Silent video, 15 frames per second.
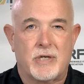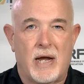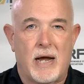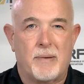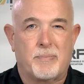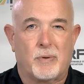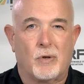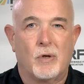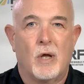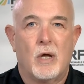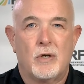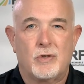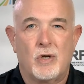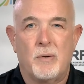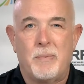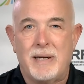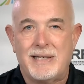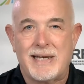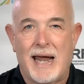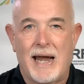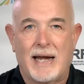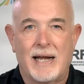sample to be
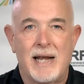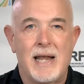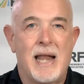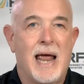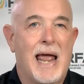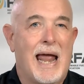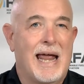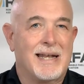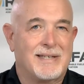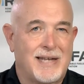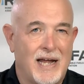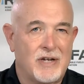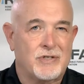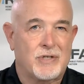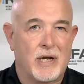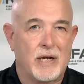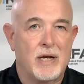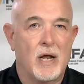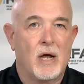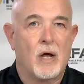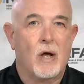taken and tested